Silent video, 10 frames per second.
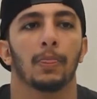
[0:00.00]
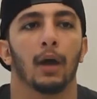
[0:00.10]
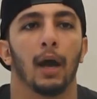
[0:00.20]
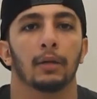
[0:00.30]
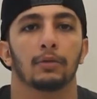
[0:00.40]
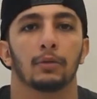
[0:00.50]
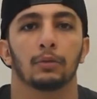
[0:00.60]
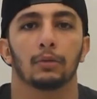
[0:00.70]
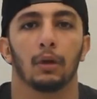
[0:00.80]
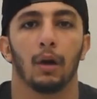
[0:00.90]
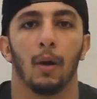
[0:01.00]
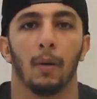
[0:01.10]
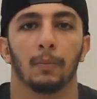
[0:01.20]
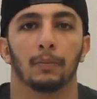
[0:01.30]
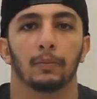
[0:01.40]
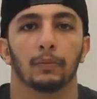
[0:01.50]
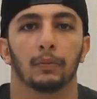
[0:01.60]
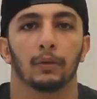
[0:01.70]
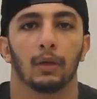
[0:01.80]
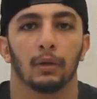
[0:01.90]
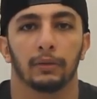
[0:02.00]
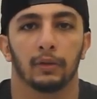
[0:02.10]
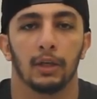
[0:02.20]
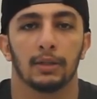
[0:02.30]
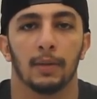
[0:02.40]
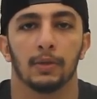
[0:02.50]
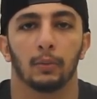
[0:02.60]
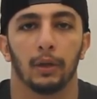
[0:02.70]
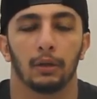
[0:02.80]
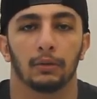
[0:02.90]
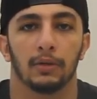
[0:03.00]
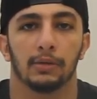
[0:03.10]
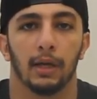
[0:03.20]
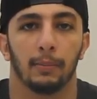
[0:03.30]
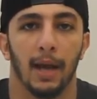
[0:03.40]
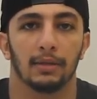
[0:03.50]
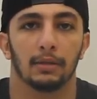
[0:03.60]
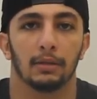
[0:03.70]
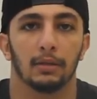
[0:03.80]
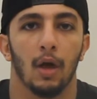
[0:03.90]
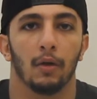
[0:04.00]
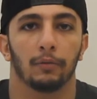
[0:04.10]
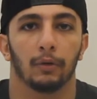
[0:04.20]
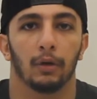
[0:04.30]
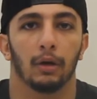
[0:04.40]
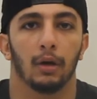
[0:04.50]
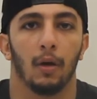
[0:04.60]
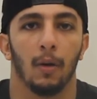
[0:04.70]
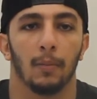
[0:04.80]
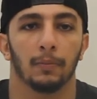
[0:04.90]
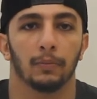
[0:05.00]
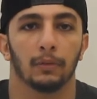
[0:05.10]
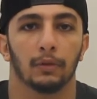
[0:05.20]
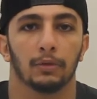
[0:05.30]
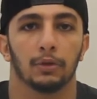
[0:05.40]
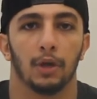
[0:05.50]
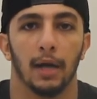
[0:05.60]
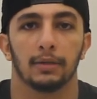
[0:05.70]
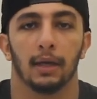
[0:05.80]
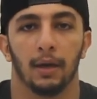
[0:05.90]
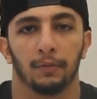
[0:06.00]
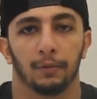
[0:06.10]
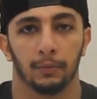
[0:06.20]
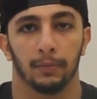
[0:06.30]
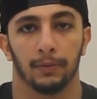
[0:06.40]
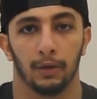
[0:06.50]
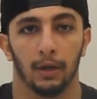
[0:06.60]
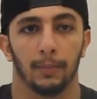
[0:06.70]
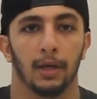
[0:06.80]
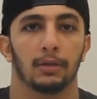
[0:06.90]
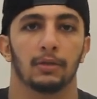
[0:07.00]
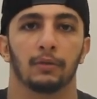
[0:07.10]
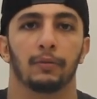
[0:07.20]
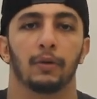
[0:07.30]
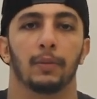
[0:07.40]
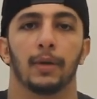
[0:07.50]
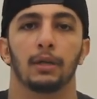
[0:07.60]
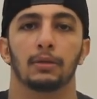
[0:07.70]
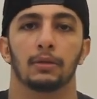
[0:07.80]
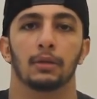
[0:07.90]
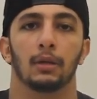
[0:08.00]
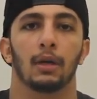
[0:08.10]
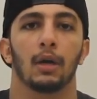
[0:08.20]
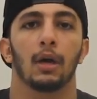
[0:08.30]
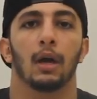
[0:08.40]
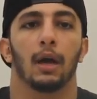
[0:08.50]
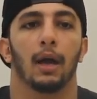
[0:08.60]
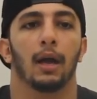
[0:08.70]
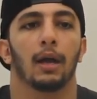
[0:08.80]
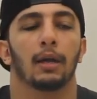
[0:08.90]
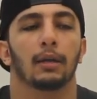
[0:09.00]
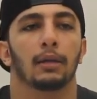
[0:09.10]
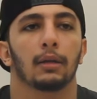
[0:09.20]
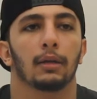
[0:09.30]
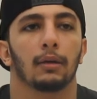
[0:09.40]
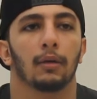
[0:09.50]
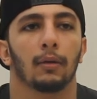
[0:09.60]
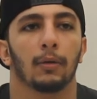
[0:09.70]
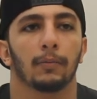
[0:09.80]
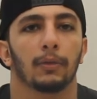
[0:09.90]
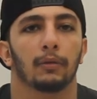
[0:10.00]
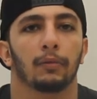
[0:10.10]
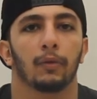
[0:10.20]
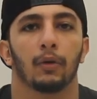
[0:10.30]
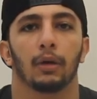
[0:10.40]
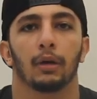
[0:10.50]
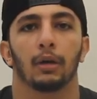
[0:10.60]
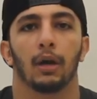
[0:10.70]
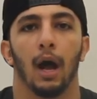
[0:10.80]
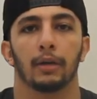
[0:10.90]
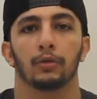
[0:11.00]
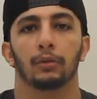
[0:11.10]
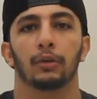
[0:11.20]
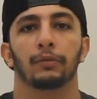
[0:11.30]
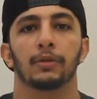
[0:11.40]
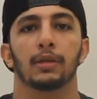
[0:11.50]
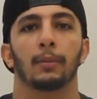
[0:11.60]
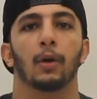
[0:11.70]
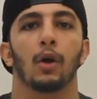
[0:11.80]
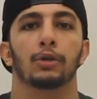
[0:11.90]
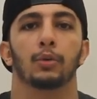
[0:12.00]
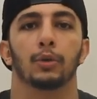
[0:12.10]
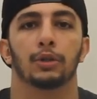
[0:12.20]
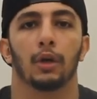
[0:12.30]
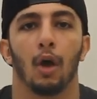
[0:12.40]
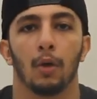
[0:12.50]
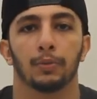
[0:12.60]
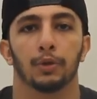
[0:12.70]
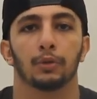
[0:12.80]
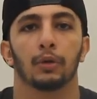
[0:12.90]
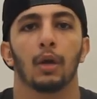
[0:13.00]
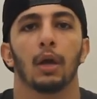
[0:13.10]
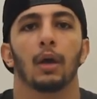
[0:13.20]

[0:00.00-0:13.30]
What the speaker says: I do 3 times a week the Stairmasters for try to hit from 30 minutes to 40 minutes, and I do a different type of cardio which helps you